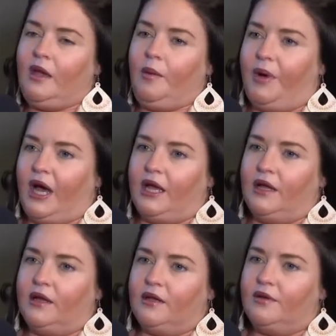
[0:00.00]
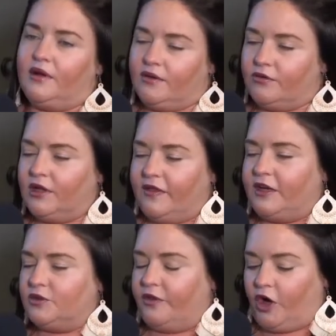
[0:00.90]
but really, they
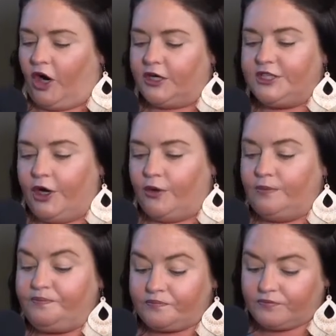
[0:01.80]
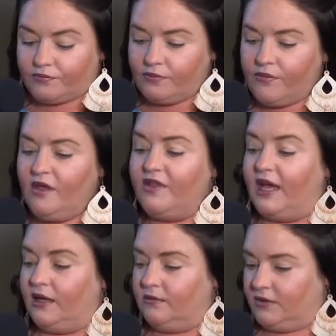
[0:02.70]
just want the car. So
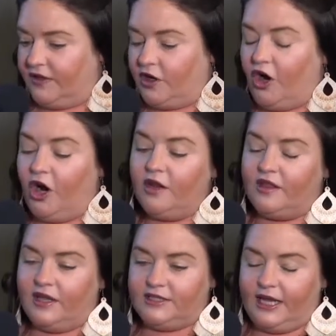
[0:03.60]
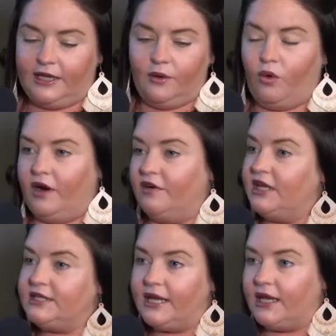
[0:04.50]
they get the car, then they take it wherever
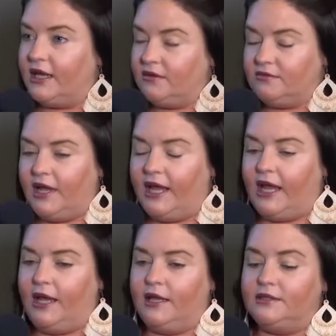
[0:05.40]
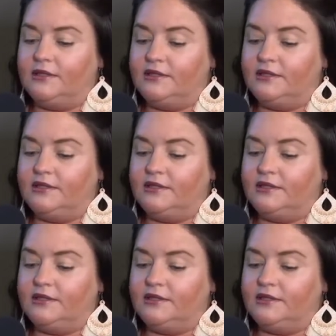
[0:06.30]
they take it. And